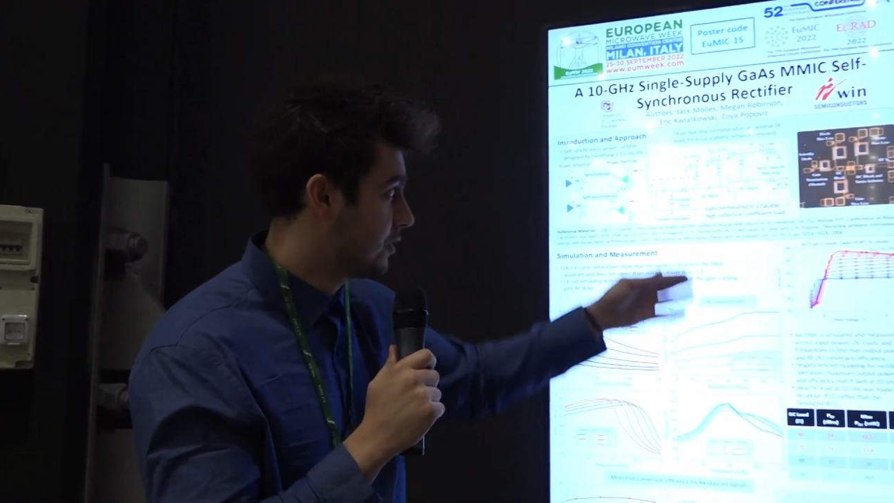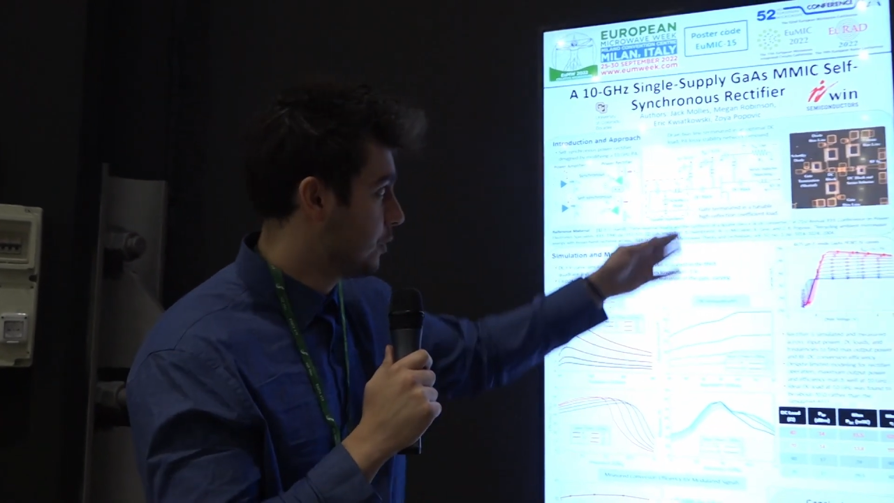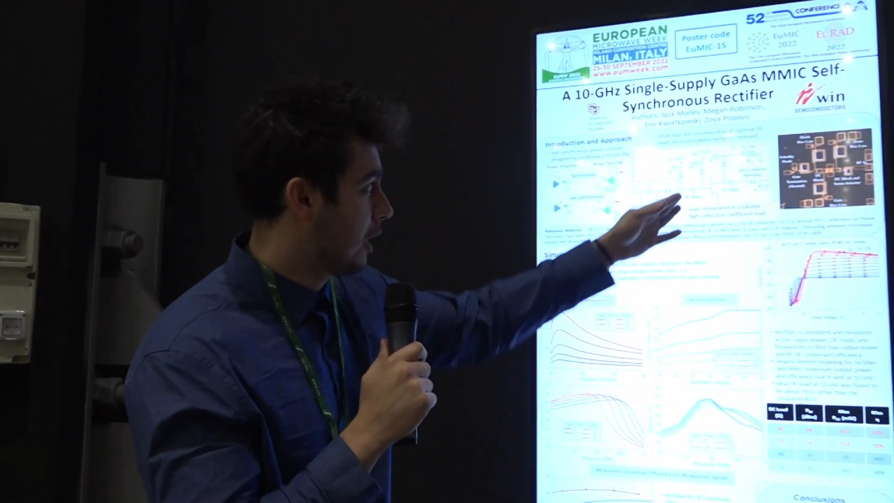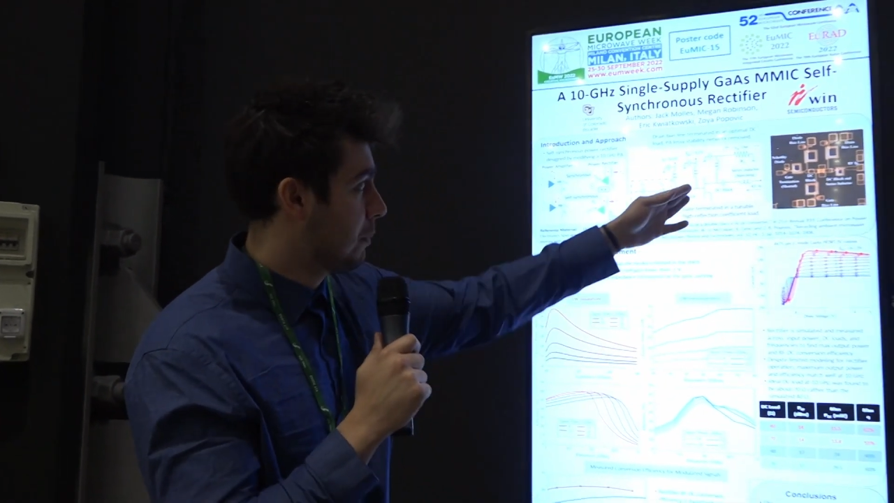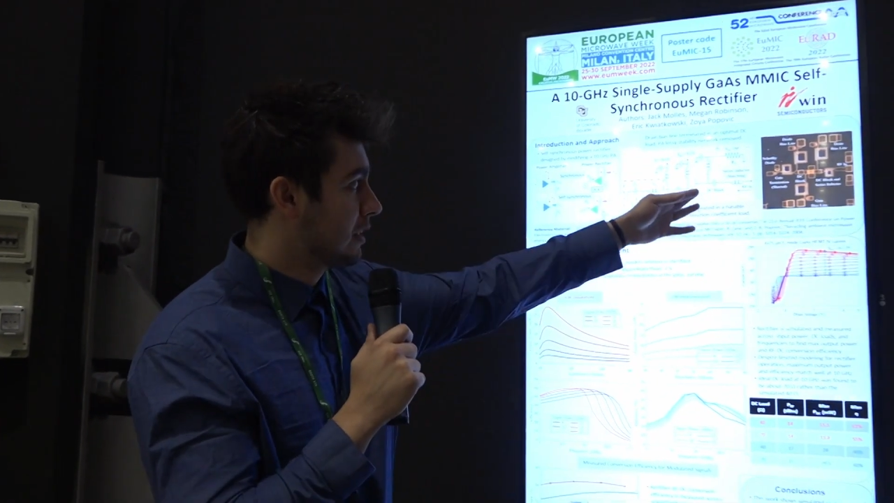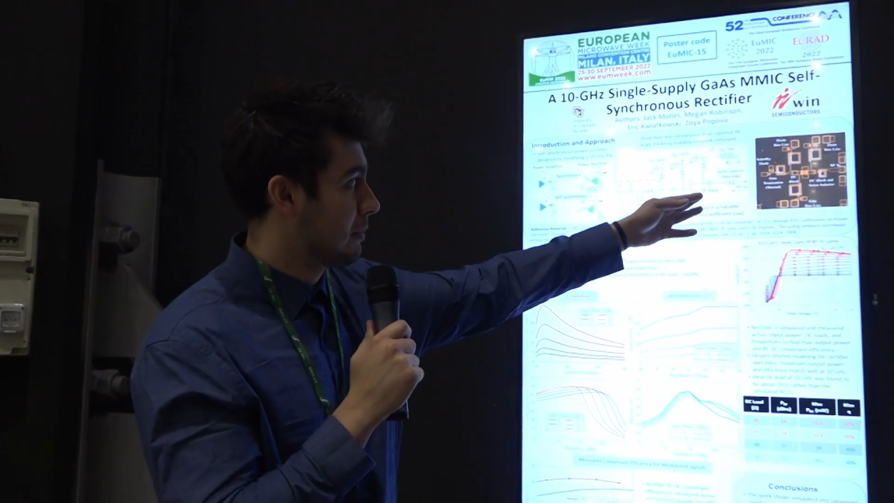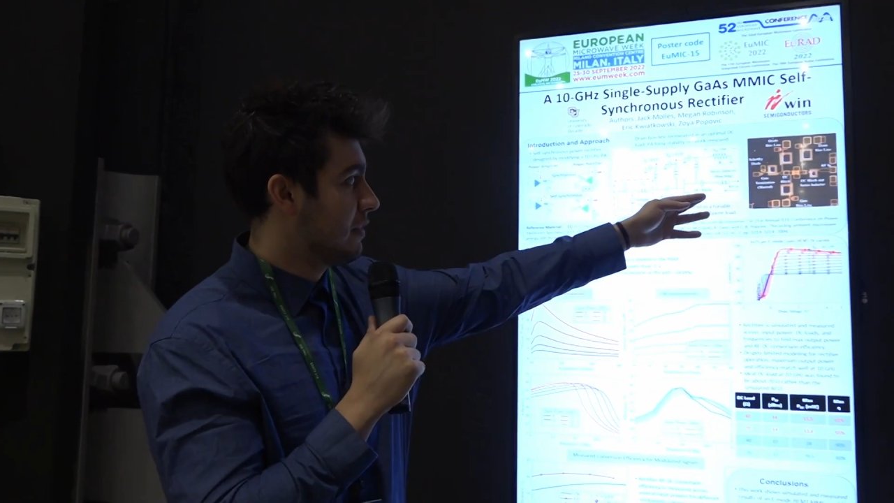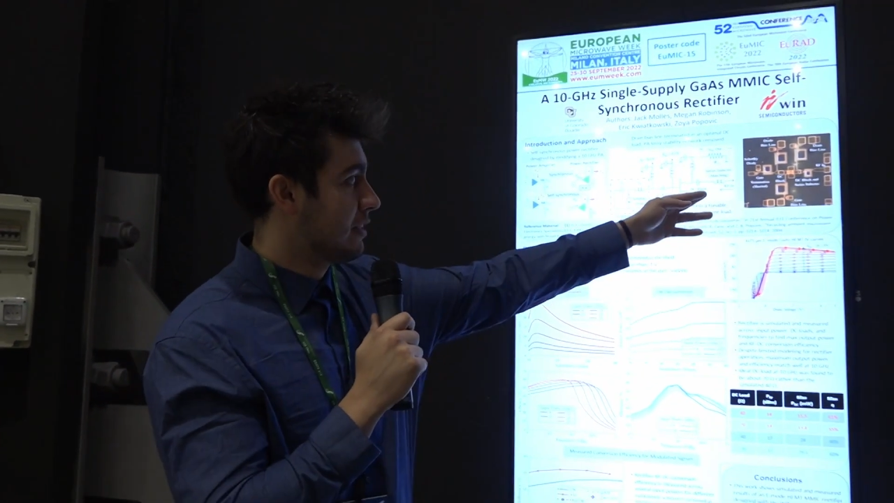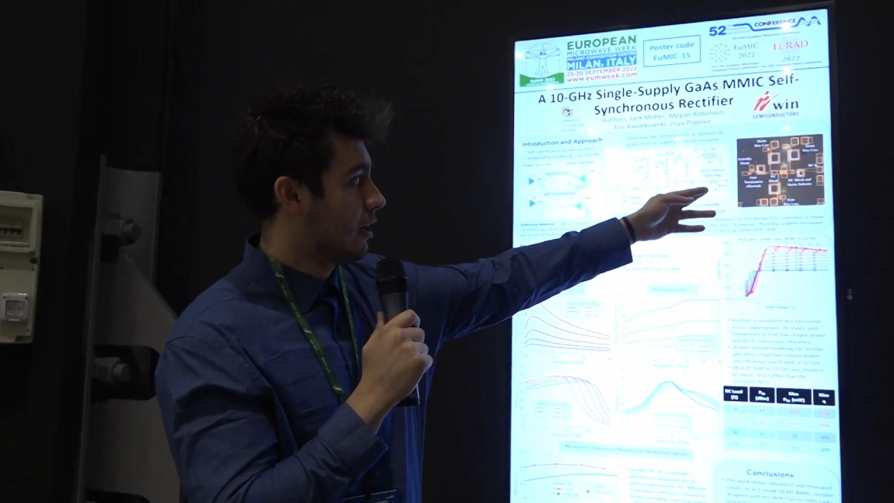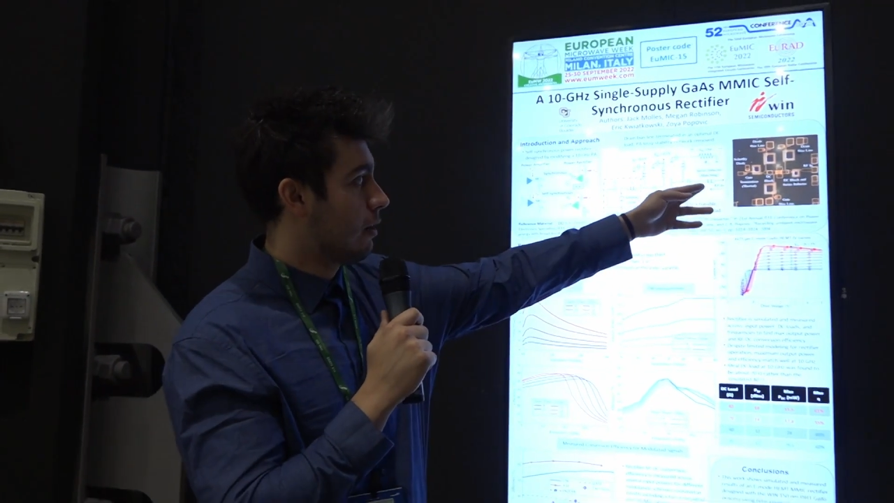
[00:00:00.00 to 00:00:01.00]
to couple some of
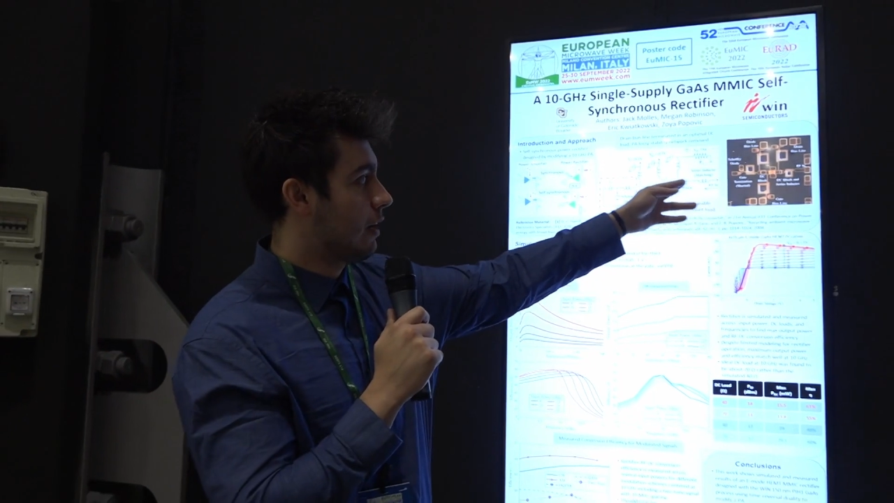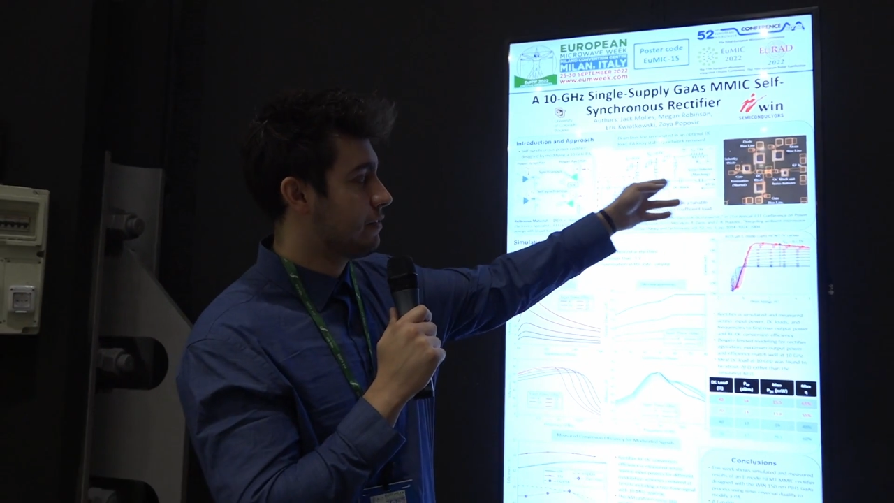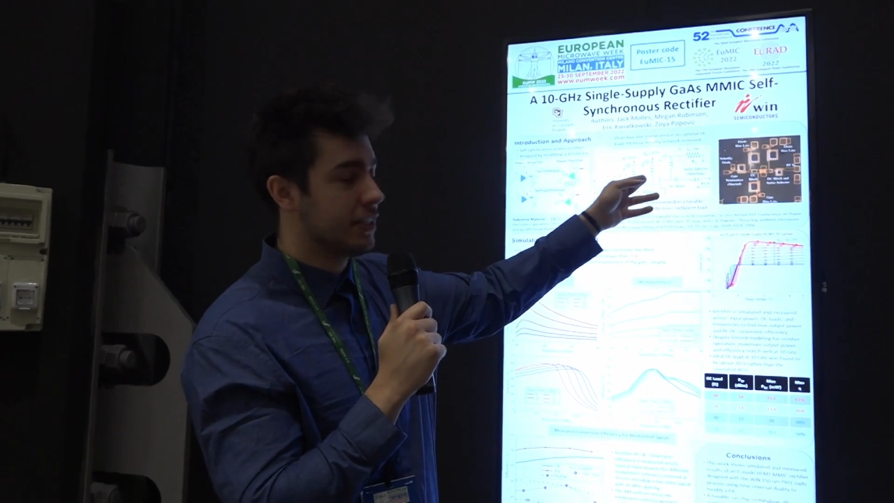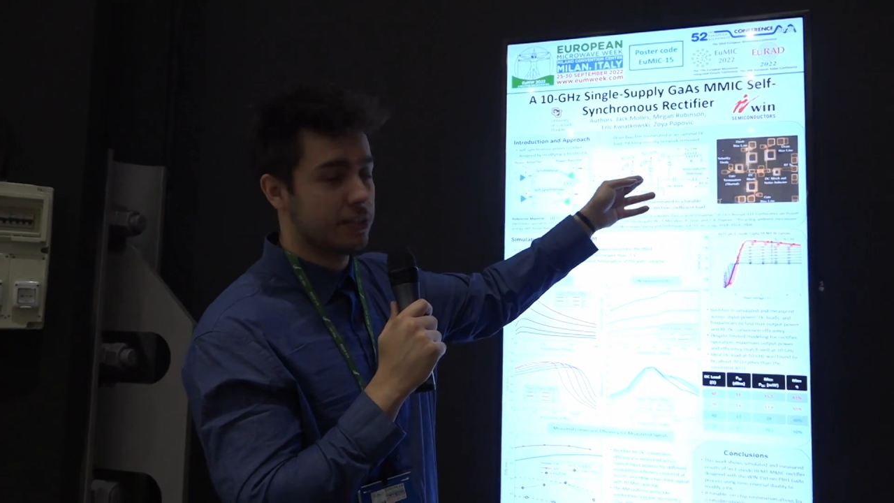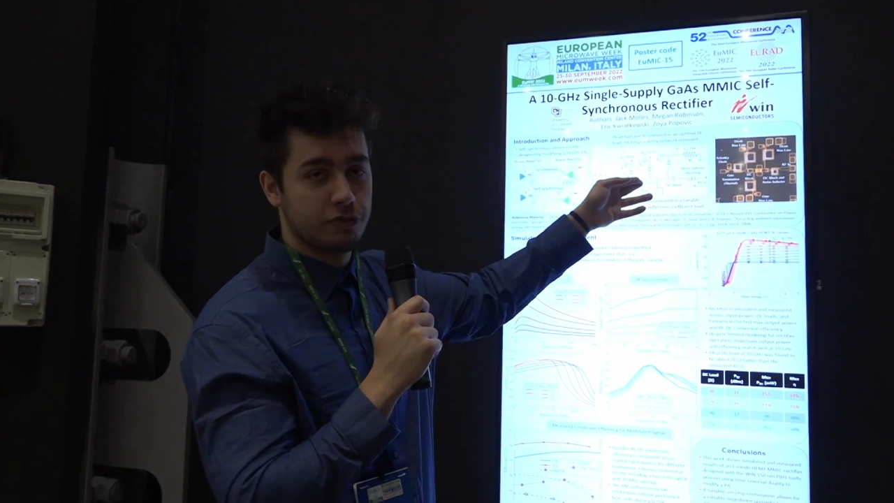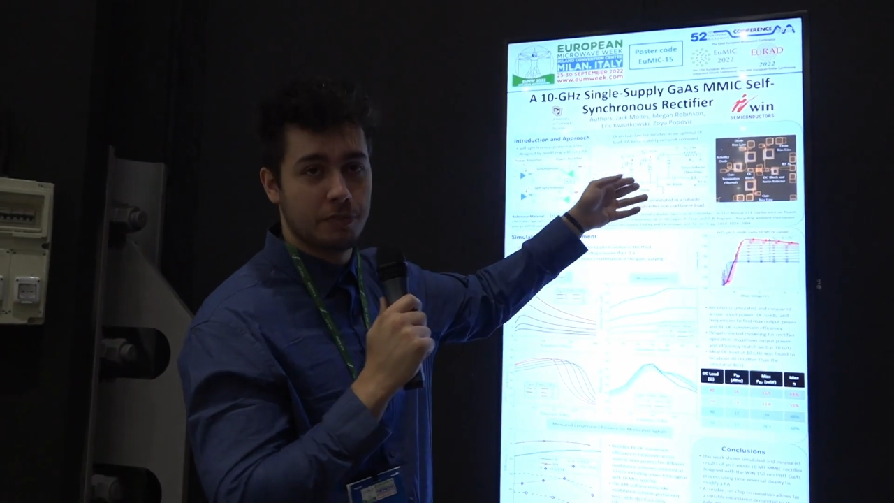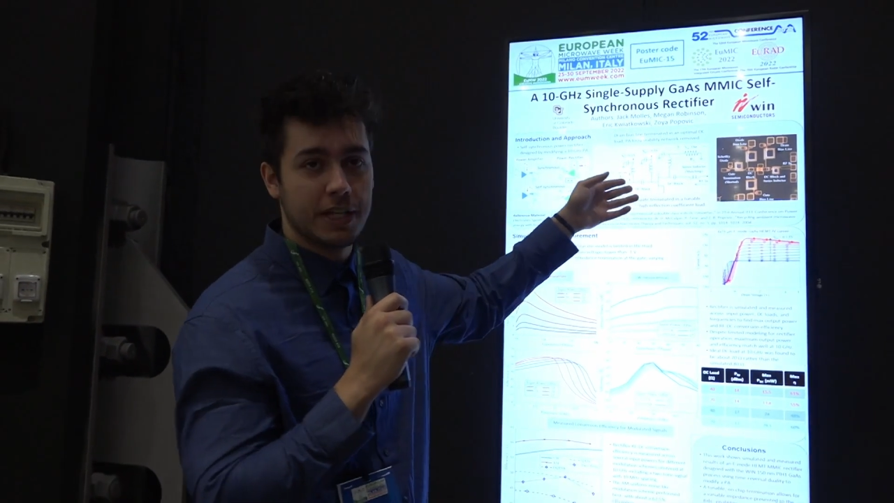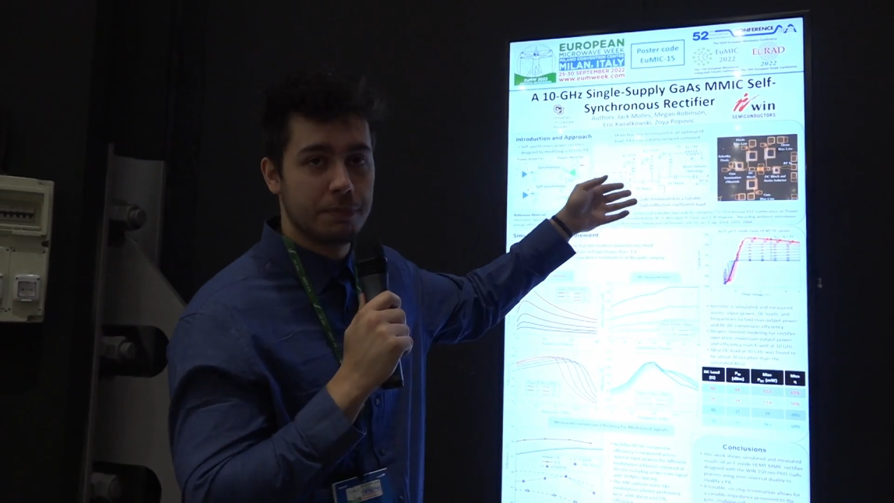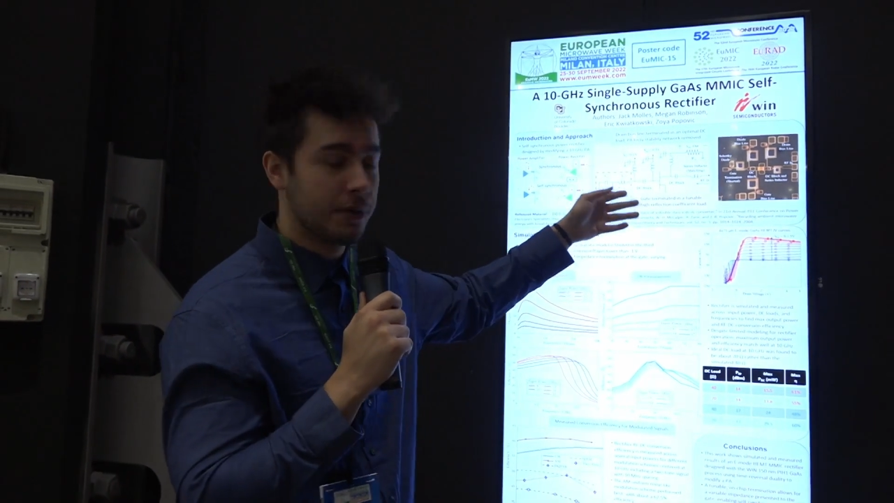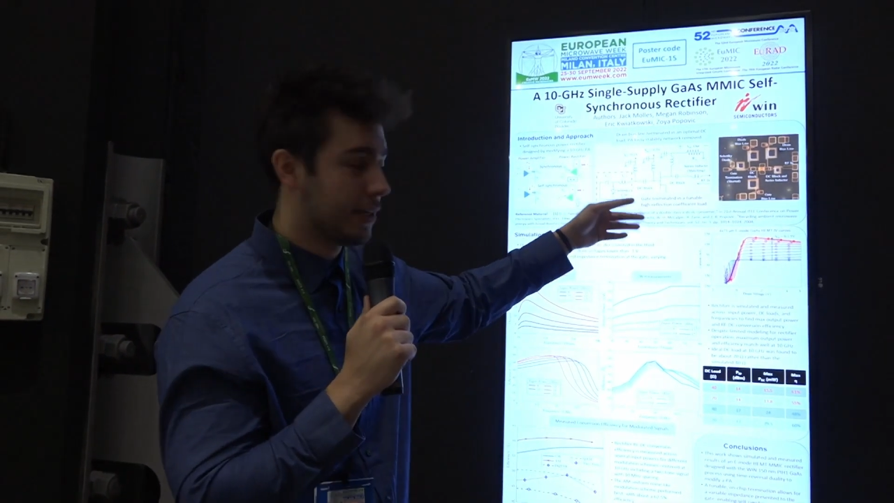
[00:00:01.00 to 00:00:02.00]
this RF signal from the
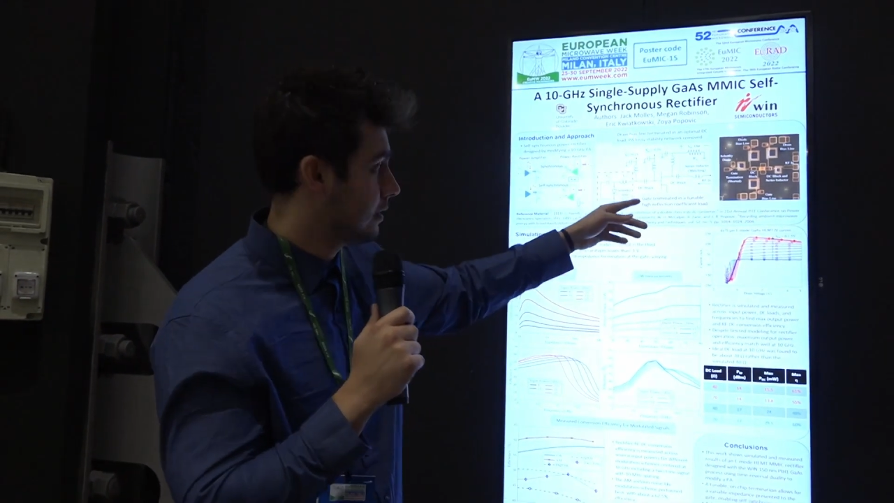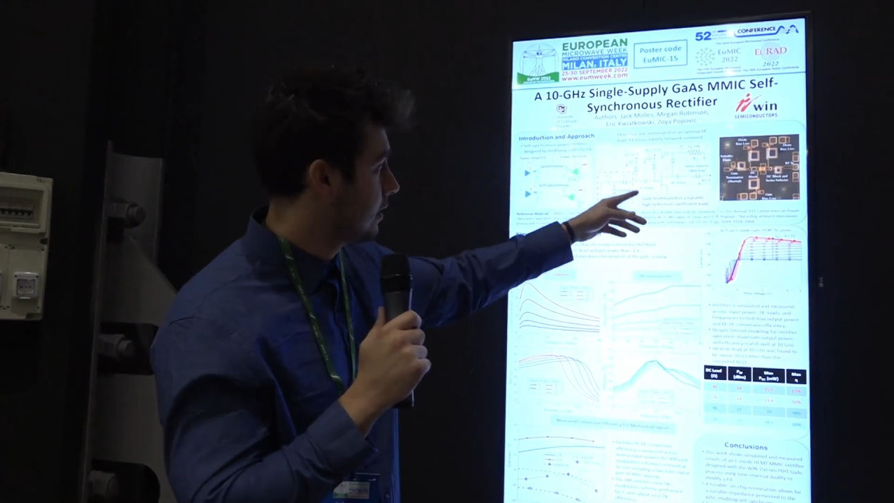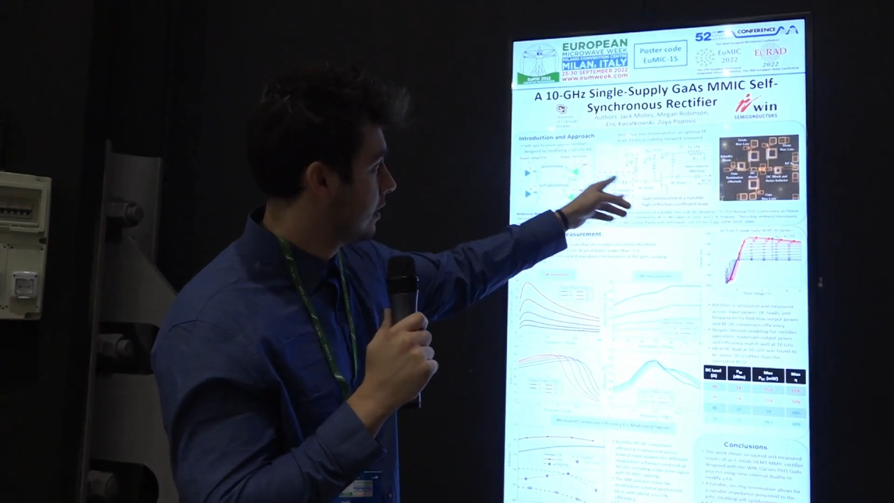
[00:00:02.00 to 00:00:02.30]
input